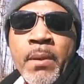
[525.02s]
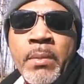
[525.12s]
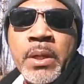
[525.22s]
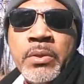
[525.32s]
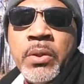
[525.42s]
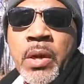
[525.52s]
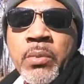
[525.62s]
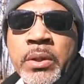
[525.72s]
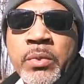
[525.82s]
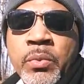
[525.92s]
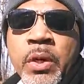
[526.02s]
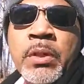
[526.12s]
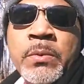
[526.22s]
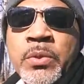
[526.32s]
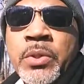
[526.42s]
but I want to
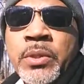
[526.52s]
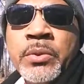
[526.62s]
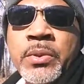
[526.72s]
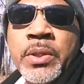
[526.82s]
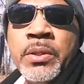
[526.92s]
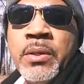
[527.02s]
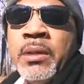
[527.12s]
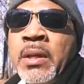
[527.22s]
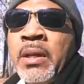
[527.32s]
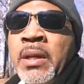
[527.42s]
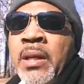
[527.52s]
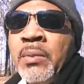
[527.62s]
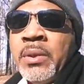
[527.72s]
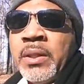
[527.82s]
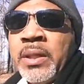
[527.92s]
welcome you to the new year.
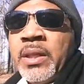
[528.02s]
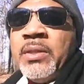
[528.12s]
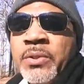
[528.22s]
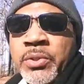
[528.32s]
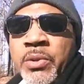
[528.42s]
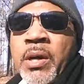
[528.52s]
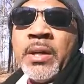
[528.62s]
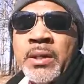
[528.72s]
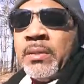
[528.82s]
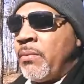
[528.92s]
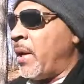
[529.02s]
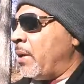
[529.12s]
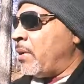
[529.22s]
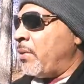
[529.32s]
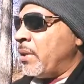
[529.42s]
I want to get you started in the
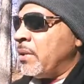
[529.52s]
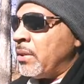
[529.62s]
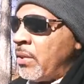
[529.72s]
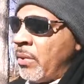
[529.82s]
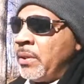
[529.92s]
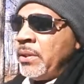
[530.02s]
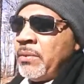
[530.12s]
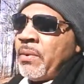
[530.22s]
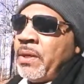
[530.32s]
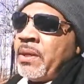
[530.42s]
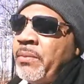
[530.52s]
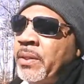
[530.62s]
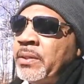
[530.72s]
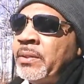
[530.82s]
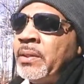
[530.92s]
right direction, going in the right
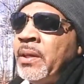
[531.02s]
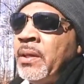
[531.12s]
direction